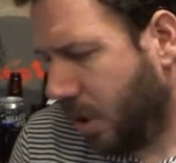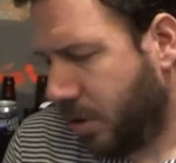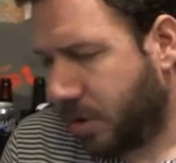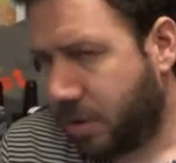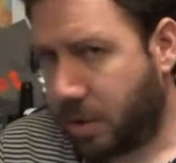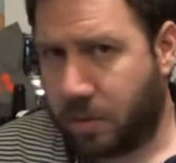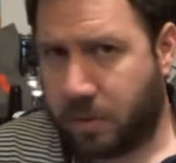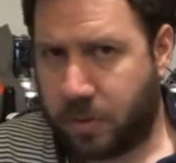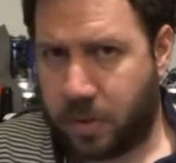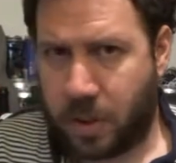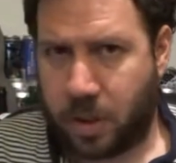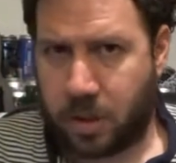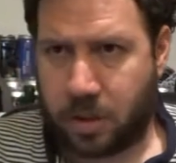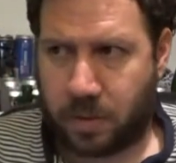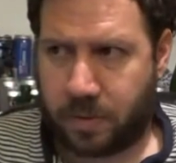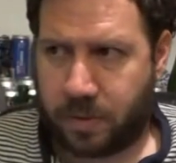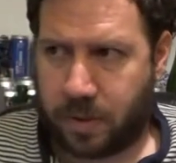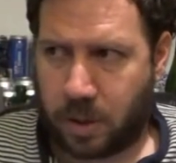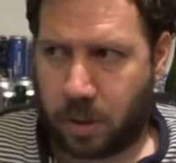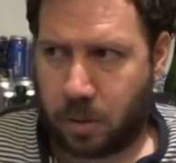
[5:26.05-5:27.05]
Two thirds
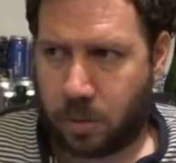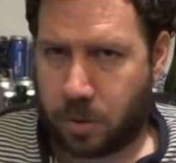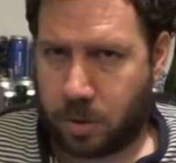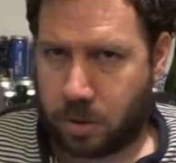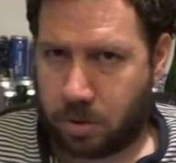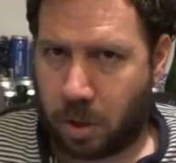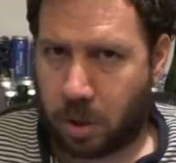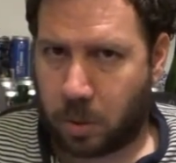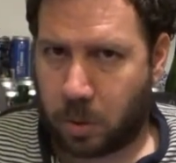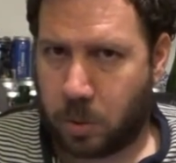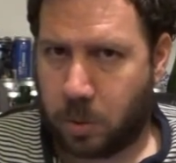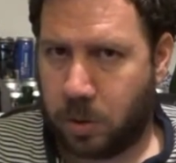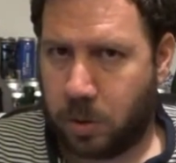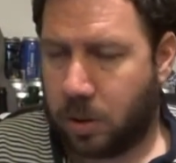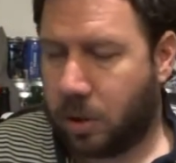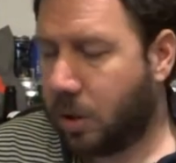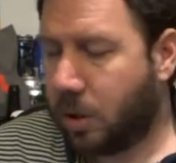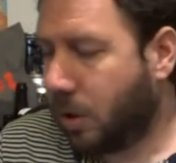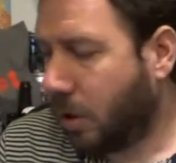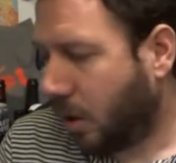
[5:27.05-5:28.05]
I think I would struggle.
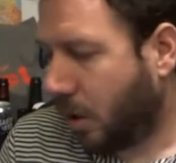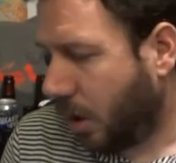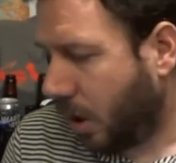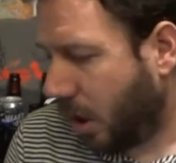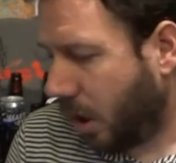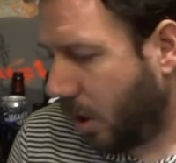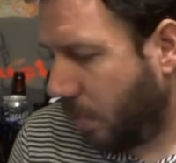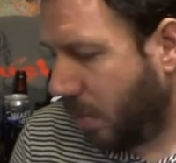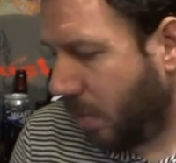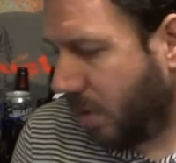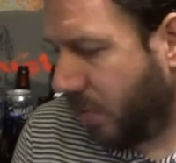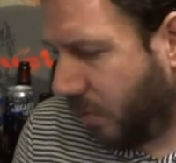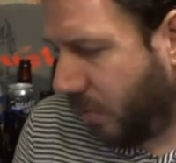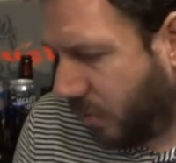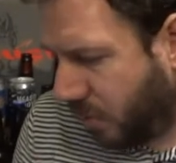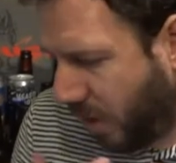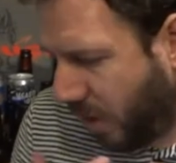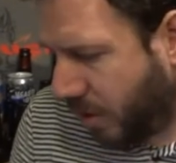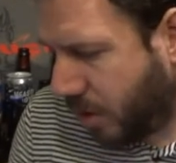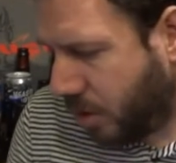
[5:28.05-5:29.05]
But it's
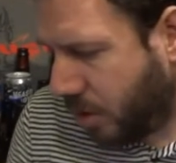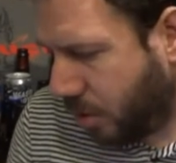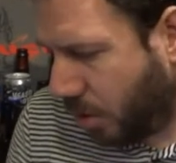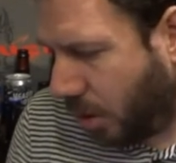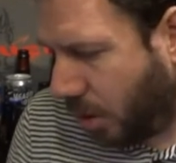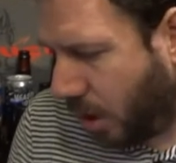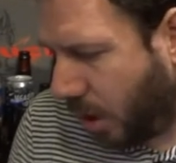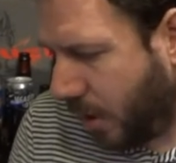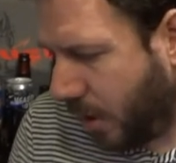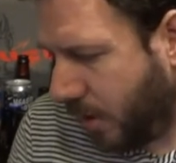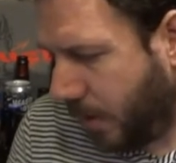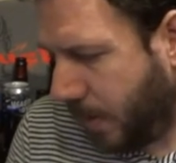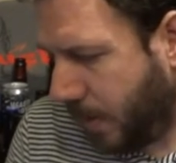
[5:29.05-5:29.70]
very dry.